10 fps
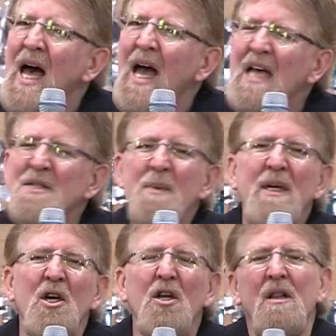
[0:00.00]
It's been
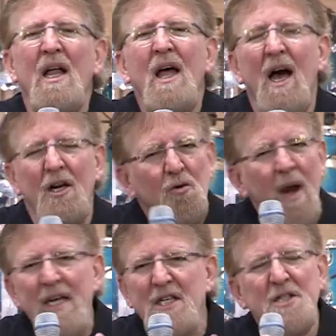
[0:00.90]
a great
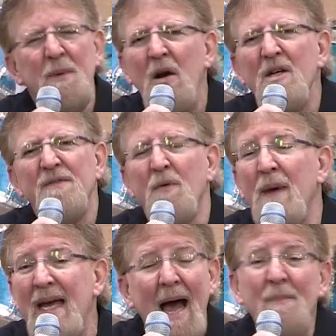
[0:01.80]
experience for me,
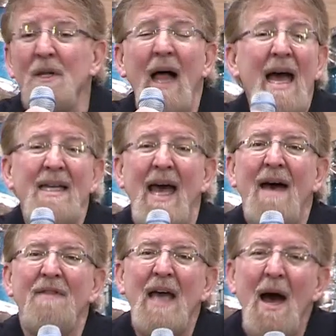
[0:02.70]
and I'm glad to have
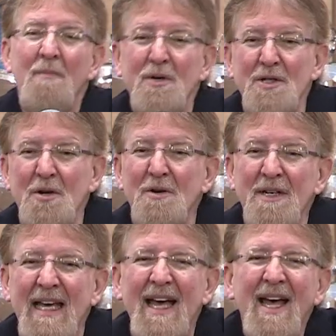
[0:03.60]
the
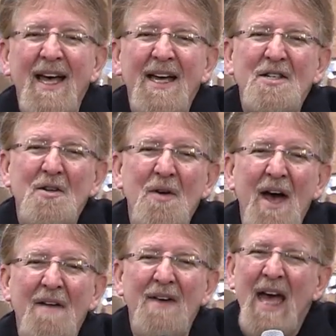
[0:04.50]
opportunity to have
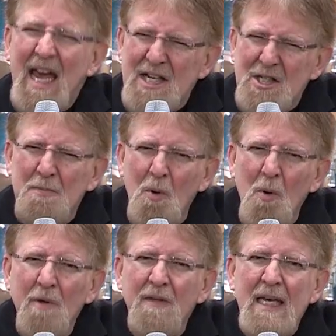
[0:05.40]

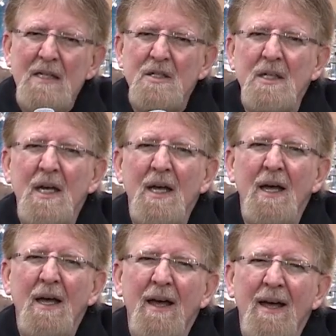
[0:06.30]
explored these
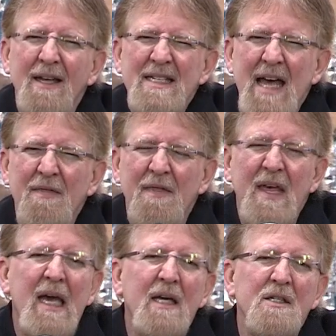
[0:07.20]
10
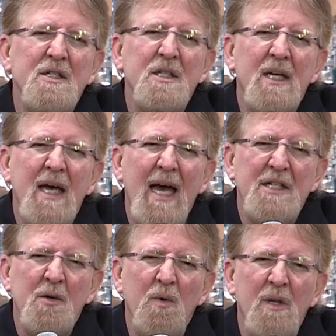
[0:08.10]
things as it
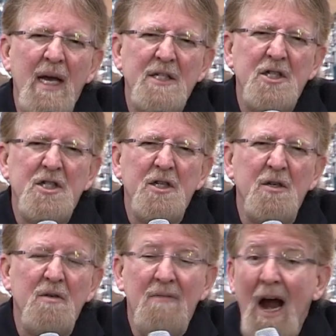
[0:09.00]
relates to
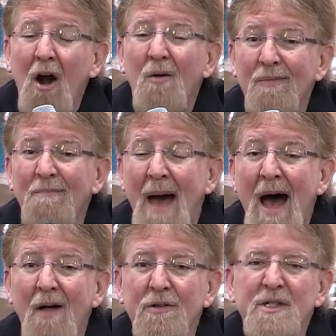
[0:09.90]
our
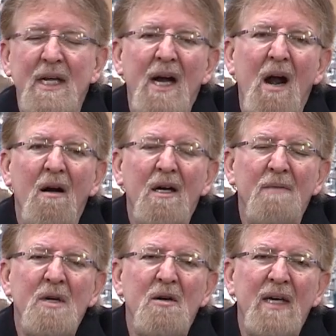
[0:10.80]
mouths and our
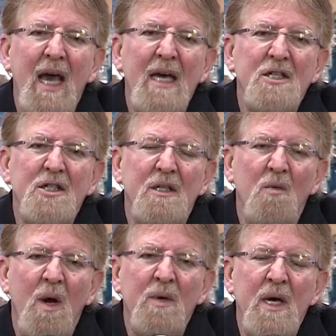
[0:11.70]
communication, the way
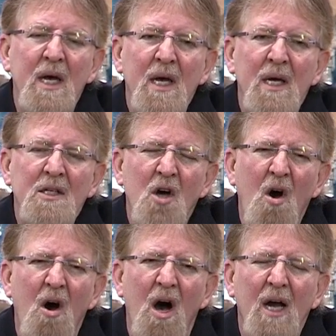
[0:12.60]
we
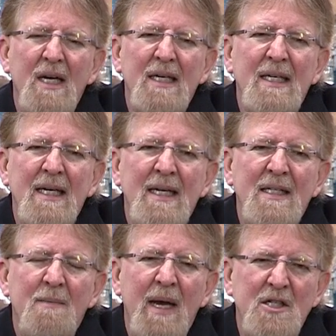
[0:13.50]
talk to
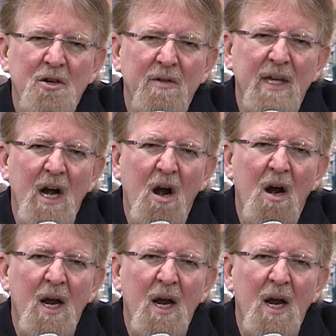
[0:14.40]
make sure that our